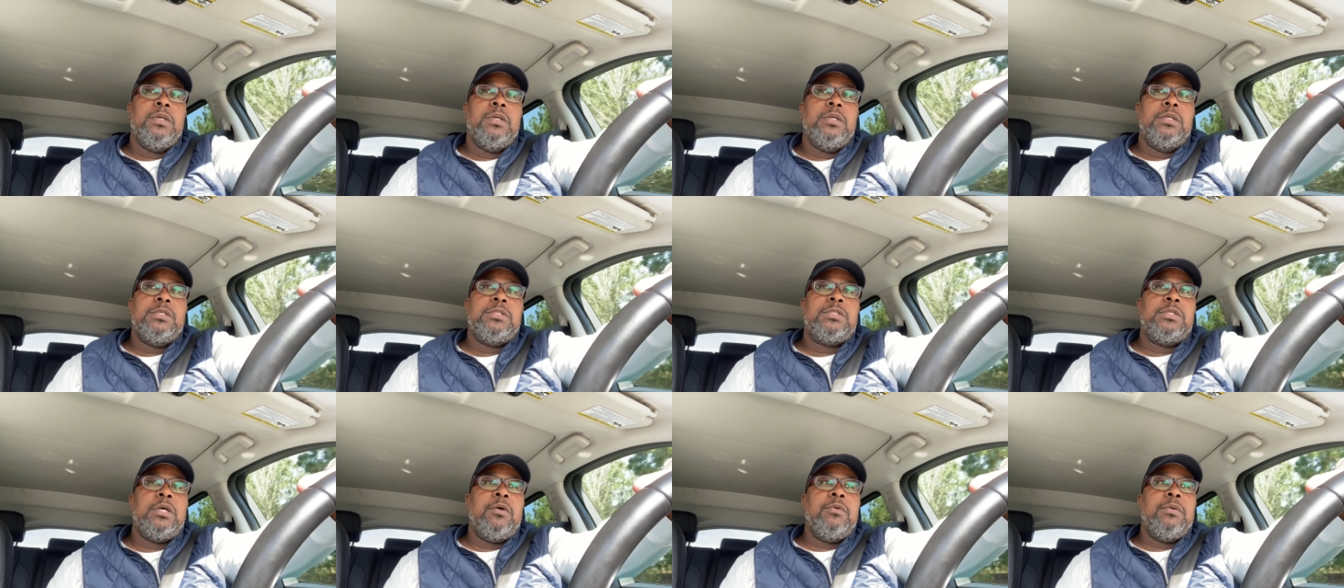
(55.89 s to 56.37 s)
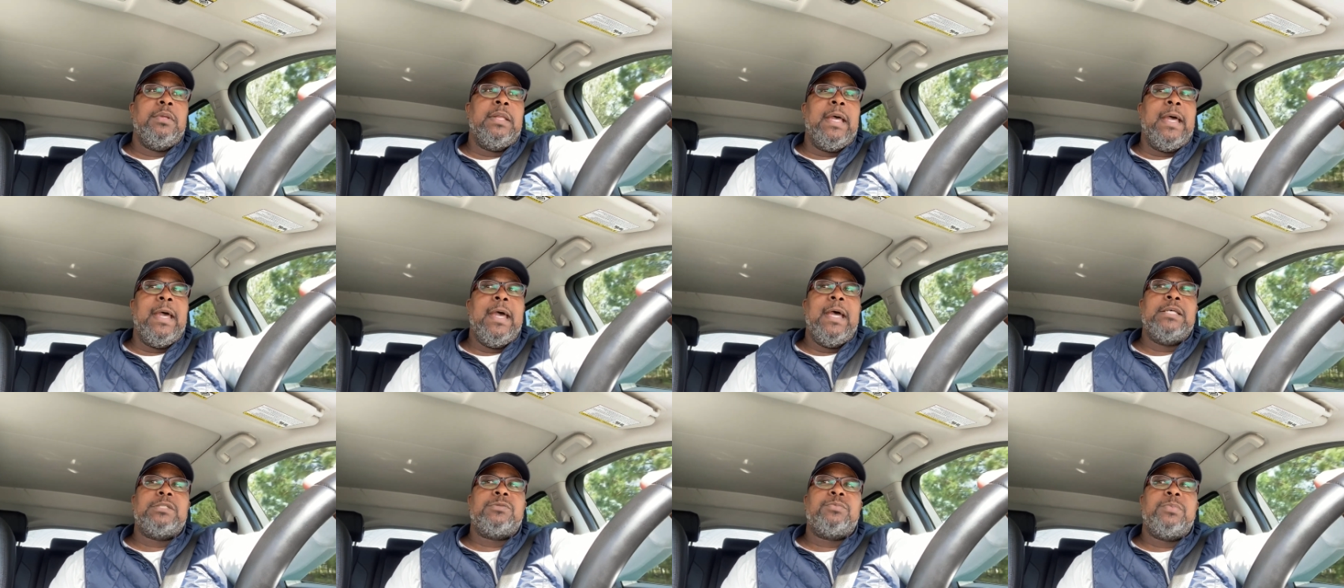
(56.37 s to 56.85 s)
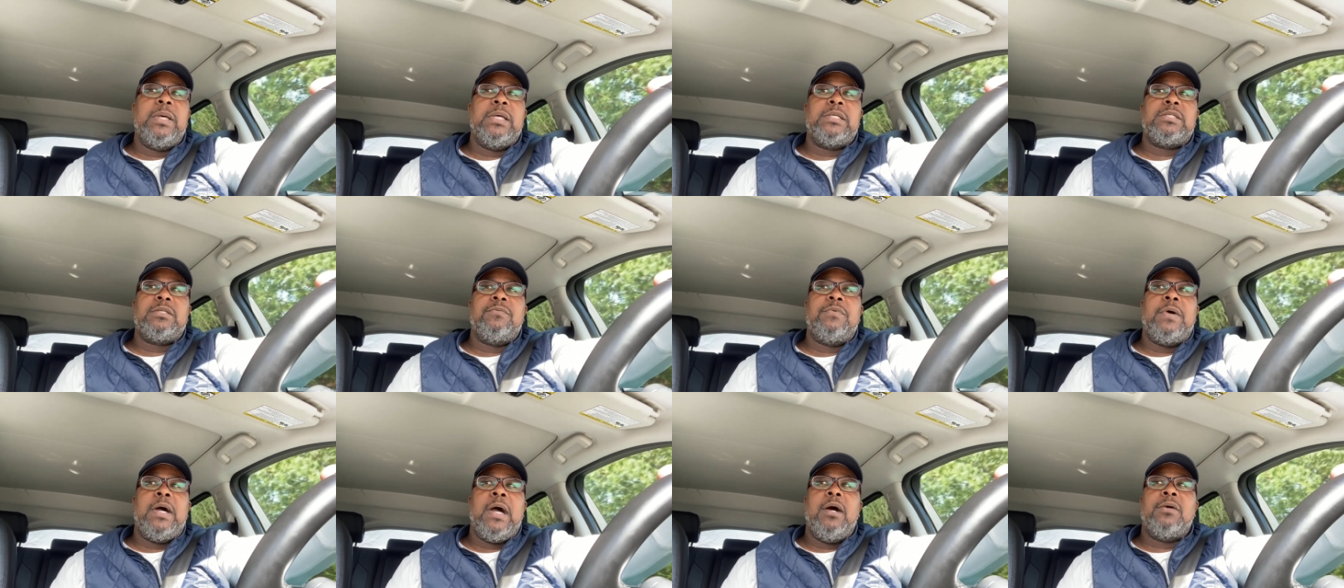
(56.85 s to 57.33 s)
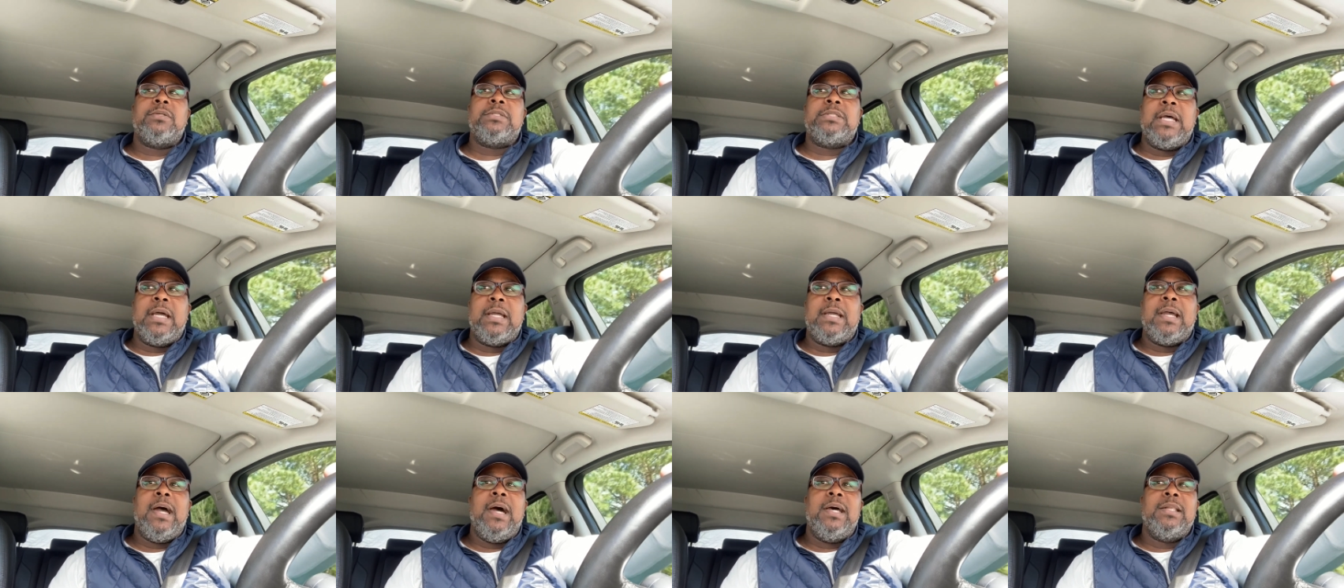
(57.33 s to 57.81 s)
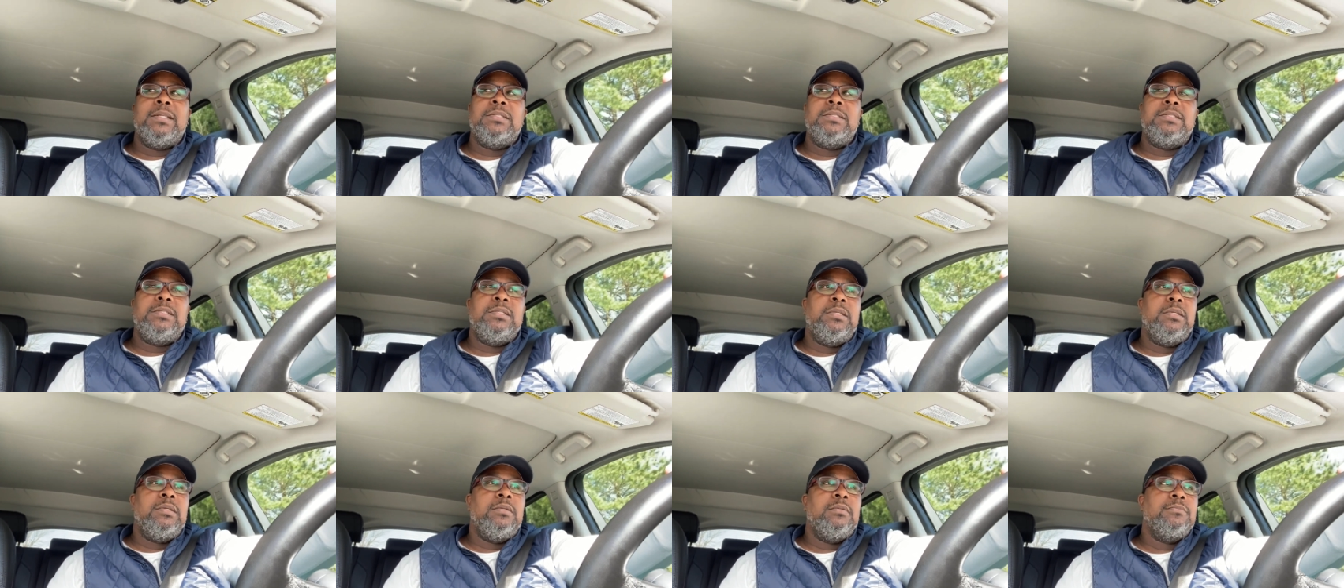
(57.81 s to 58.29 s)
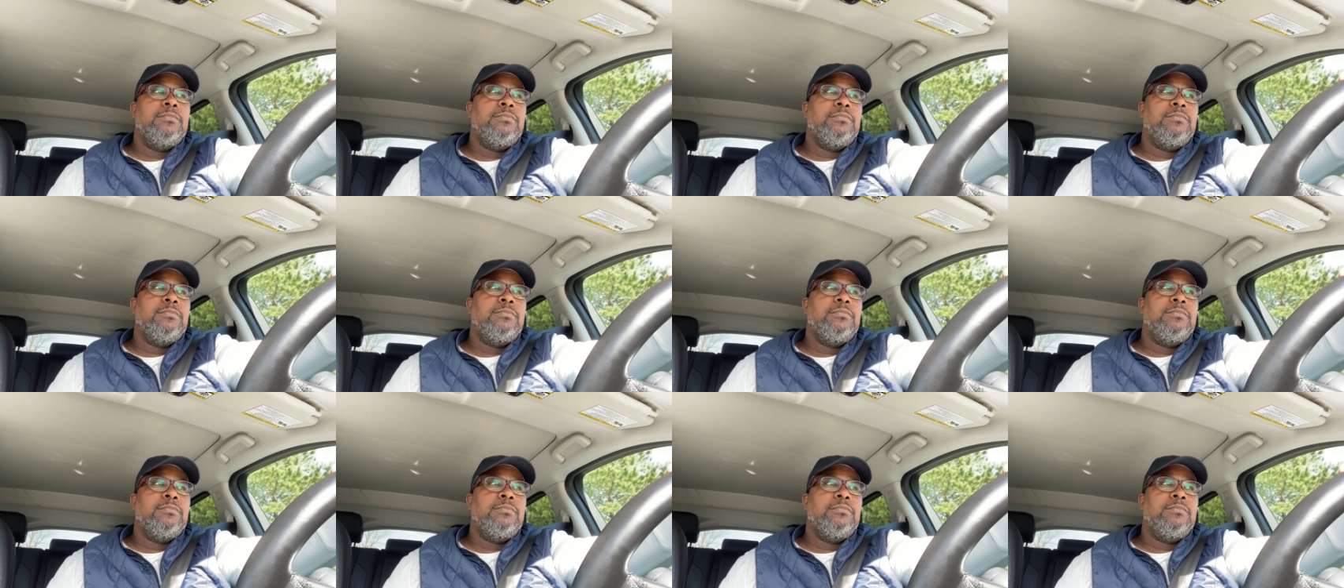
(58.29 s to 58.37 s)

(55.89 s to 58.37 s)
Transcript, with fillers: certain aspects of how psychology